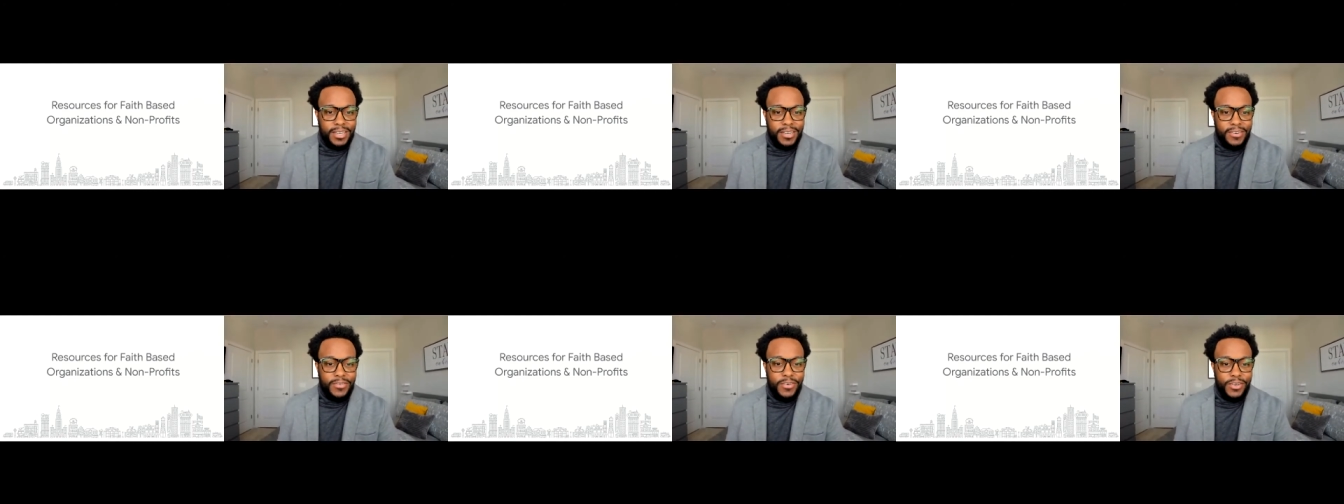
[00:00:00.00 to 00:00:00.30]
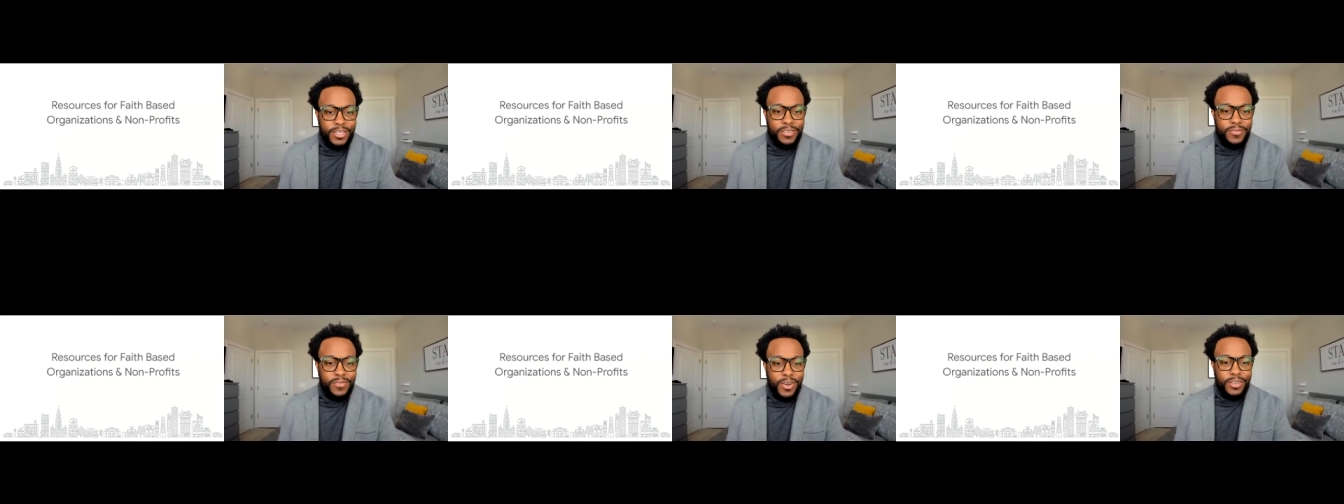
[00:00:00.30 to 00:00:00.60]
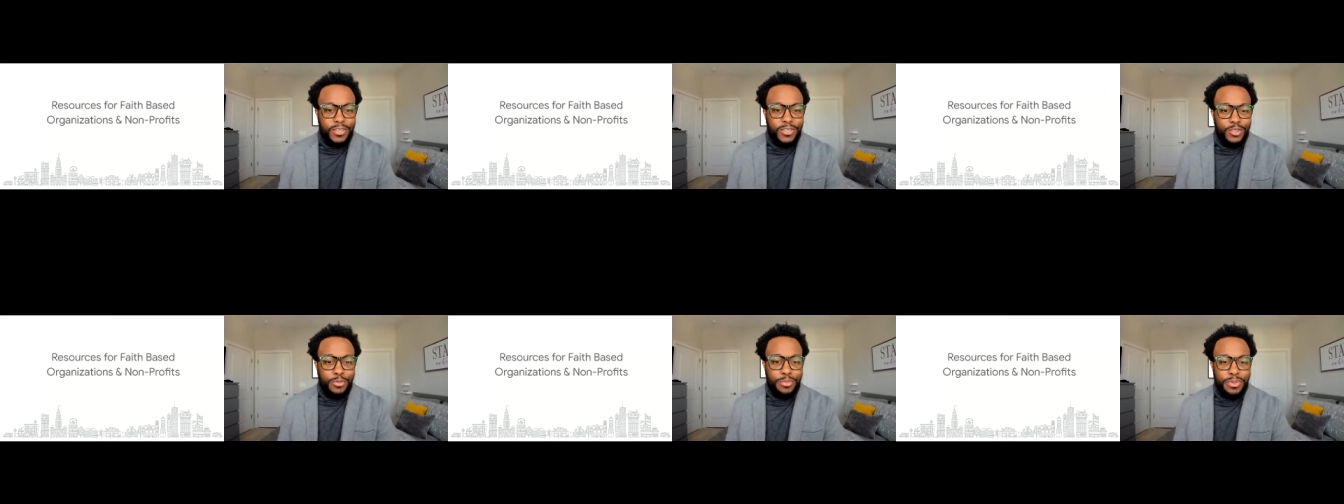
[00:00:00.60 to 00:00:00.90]
First of
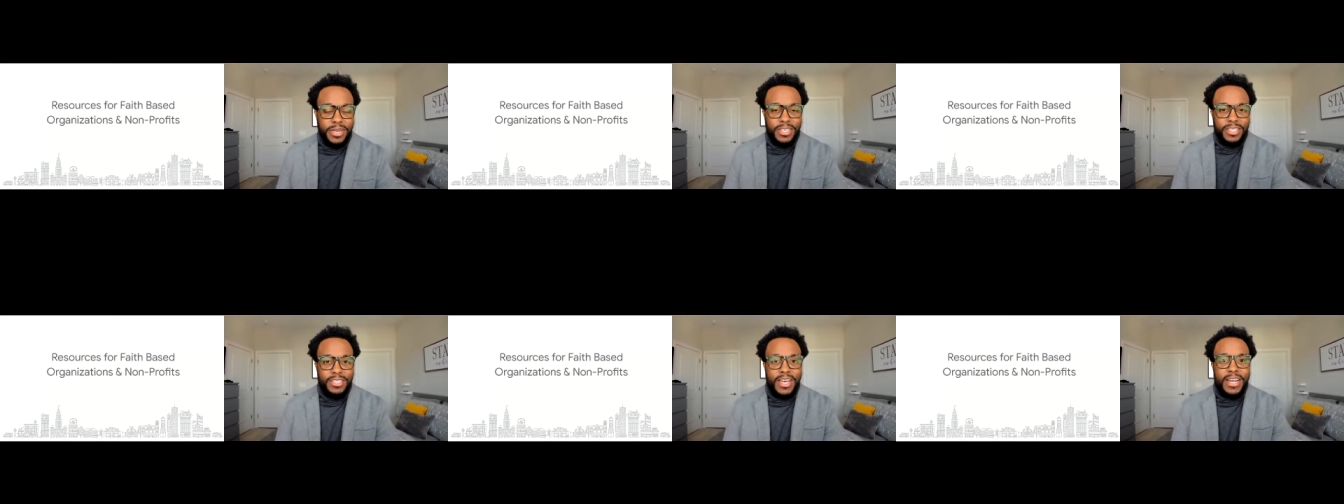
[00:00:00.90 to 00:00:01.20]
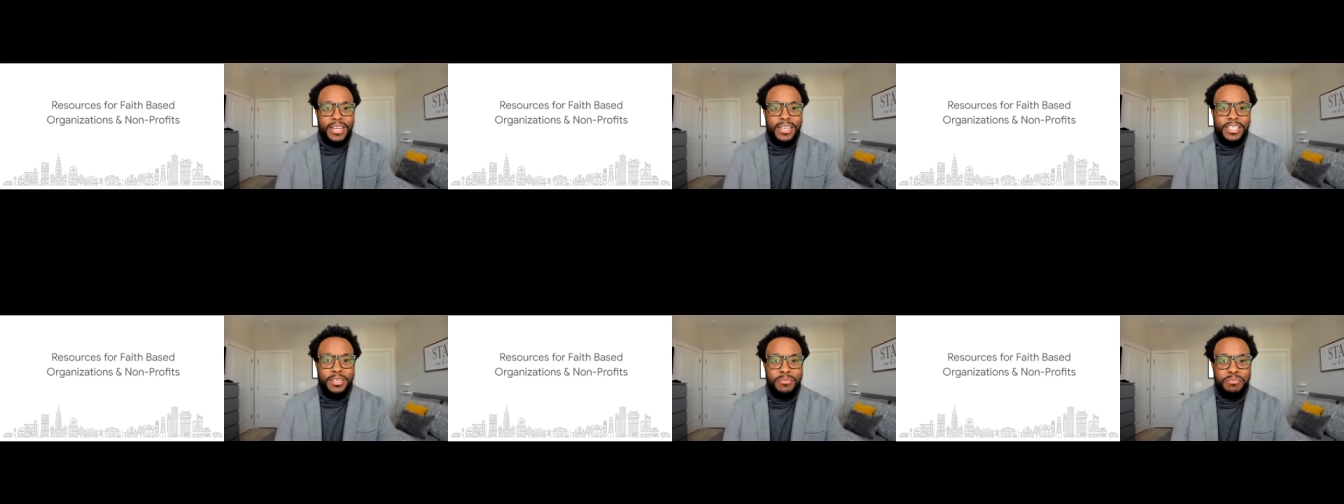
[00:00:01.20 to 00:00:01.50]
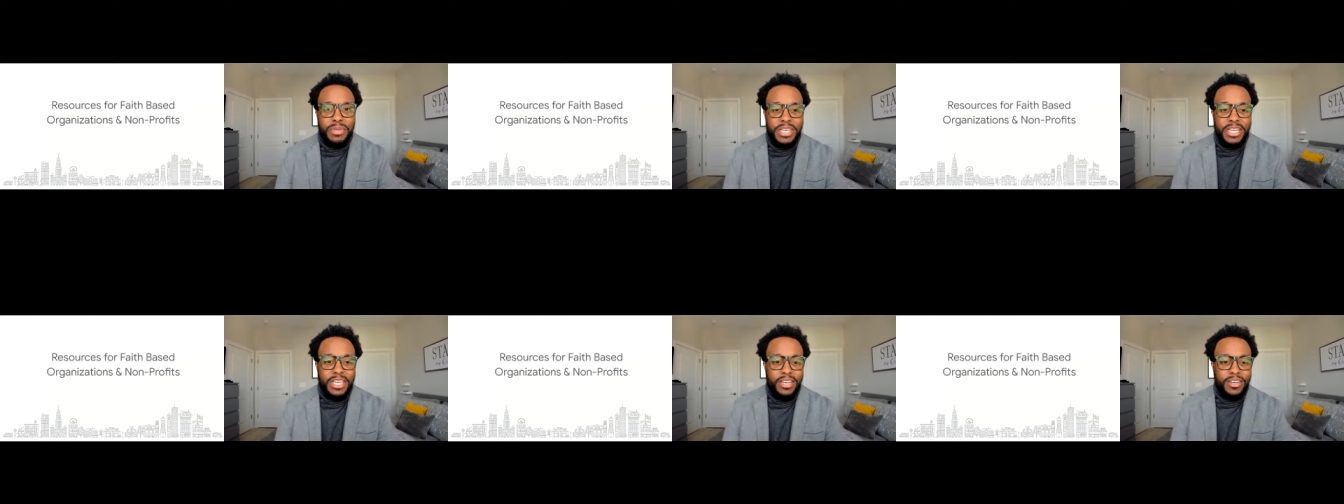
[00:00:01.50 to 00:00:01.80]
all, super excited to
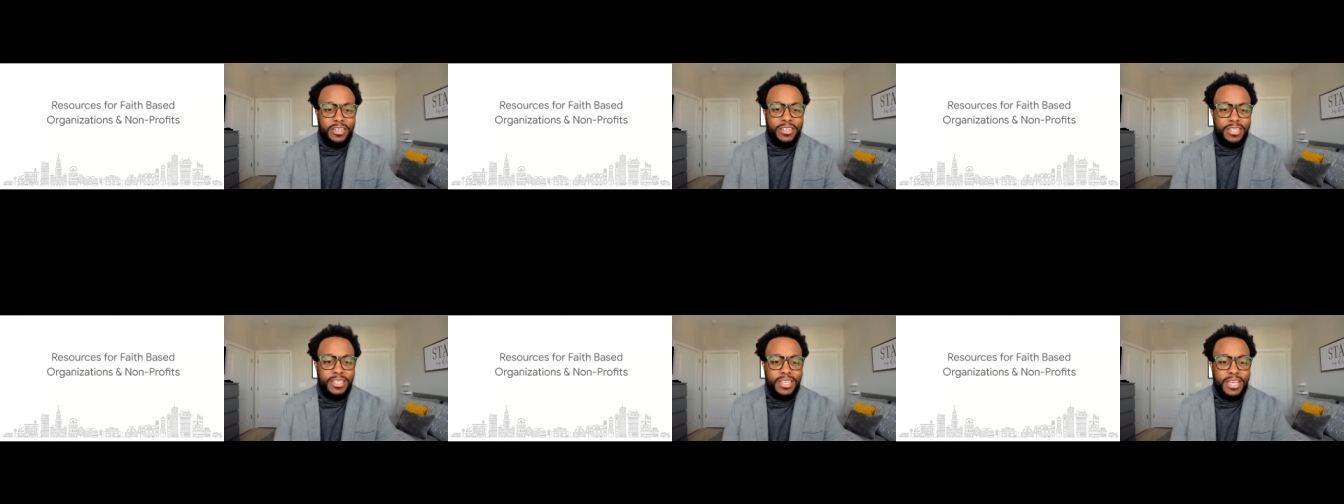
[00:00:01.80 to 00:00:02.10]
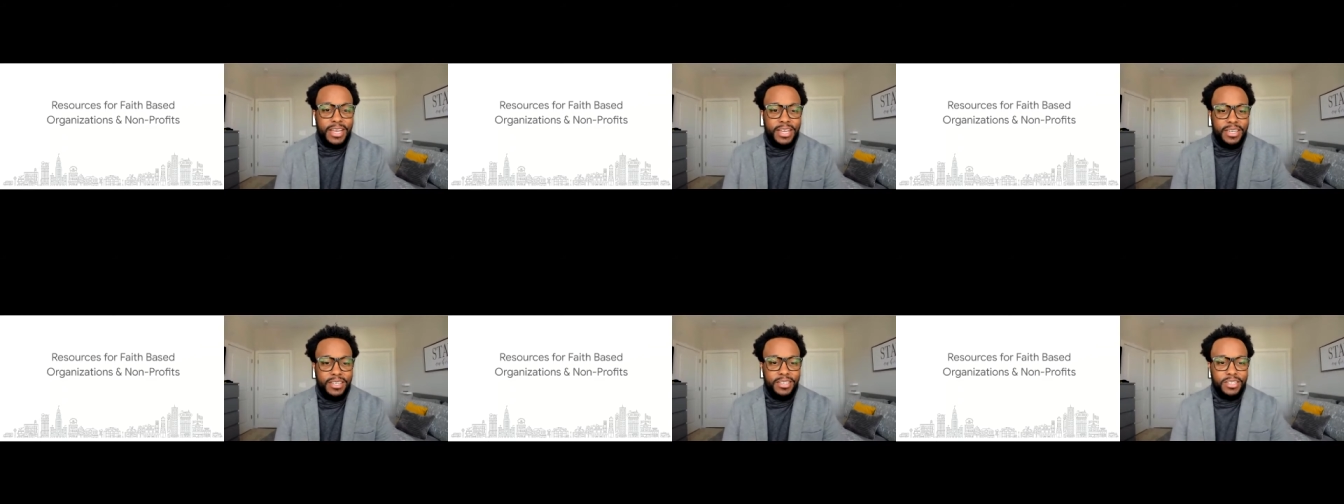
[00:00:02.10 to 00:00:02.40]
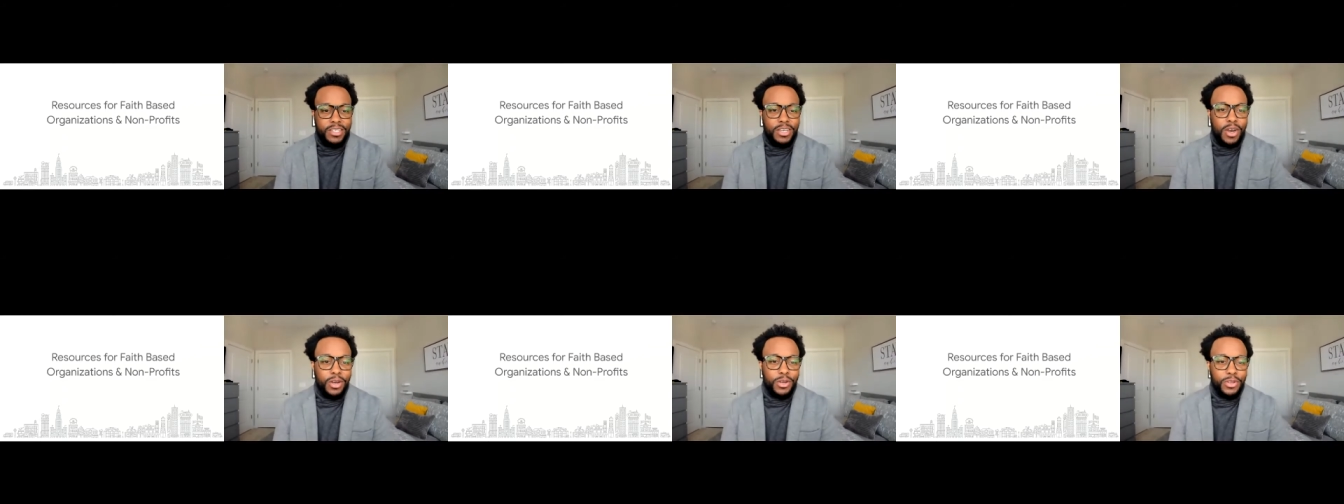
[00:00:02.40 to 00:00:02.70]
be here today
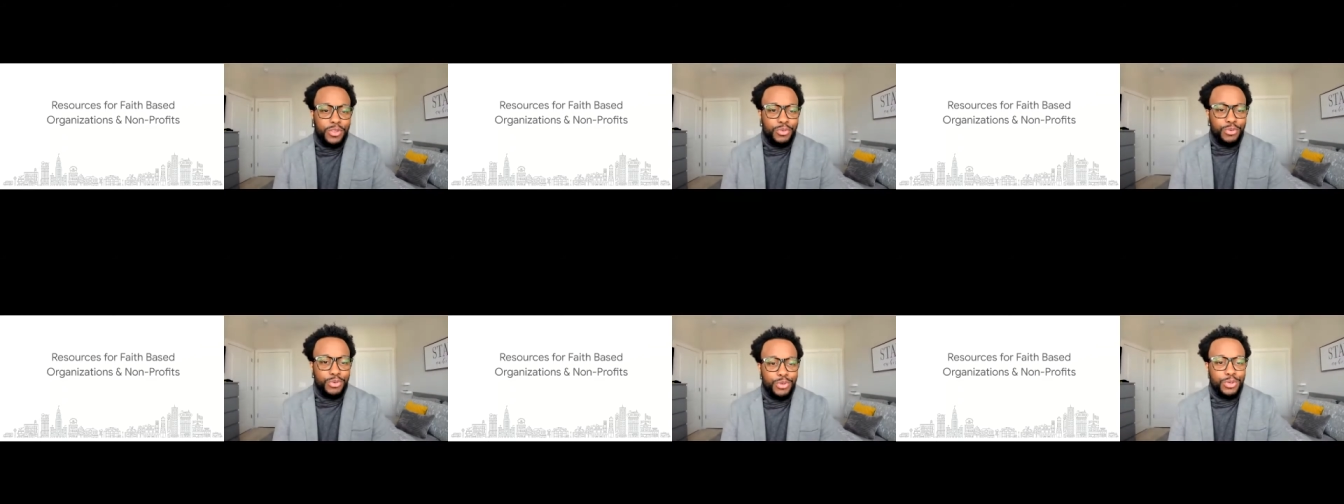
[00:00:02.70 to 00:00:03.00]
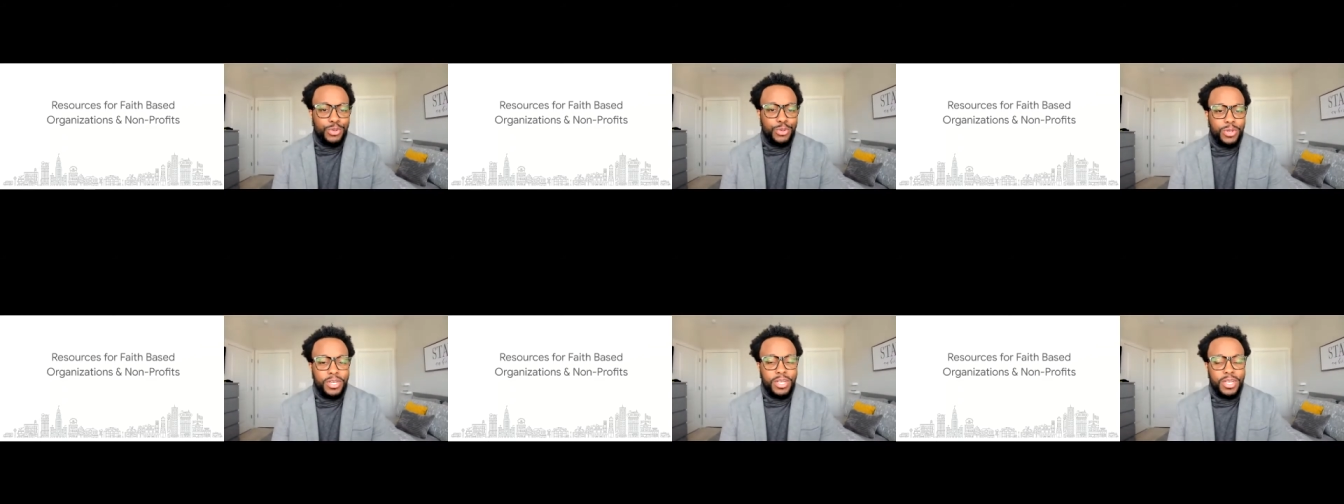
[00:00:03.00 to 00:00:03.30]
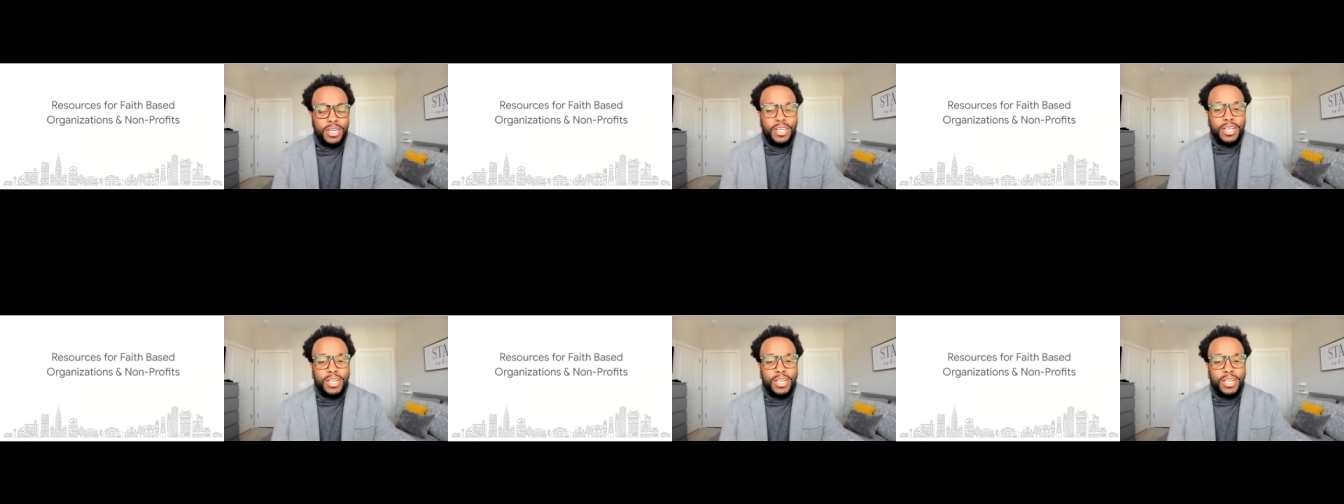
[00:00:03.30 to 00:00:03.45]
to talk through